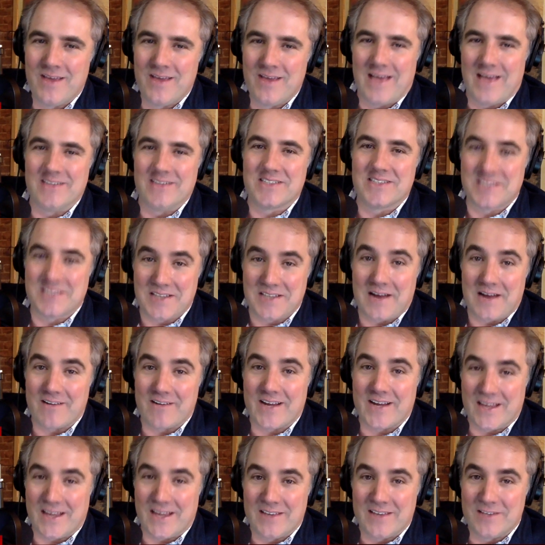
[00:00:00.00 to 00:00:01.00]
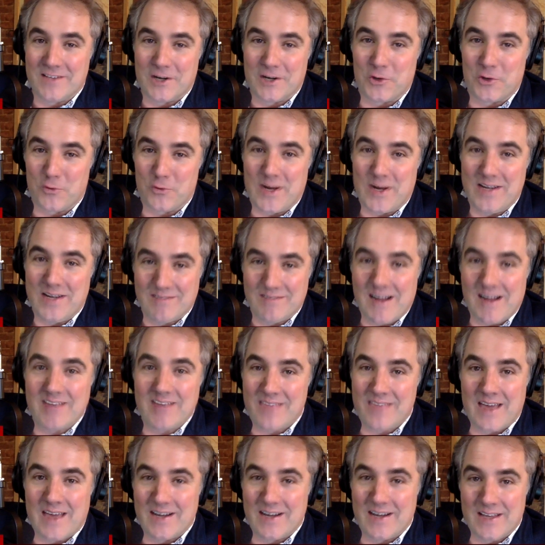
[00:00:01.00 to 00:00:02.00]
and staring into the green light
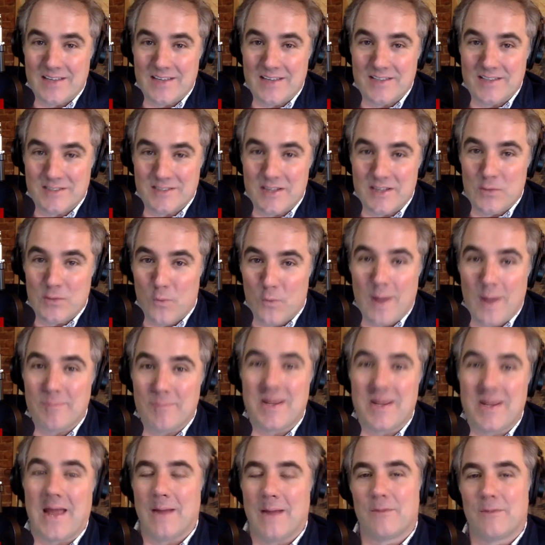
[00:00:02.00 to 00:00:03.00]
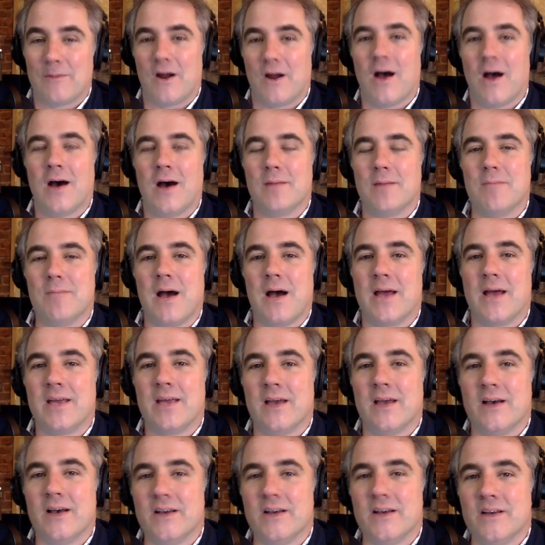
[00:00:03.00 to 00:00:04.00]
that is the web camera on my
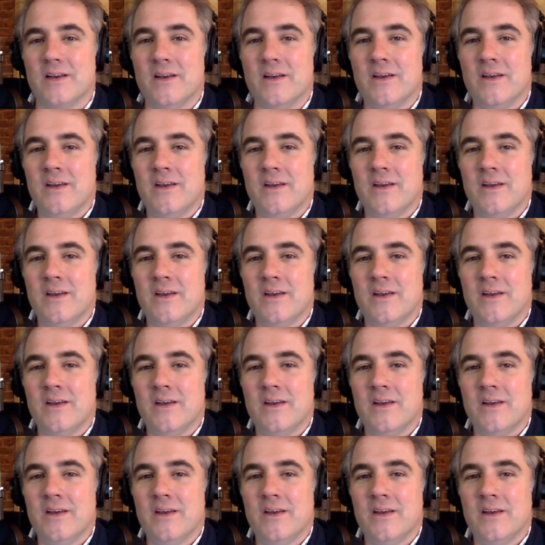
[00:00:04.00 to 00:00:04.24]
uh,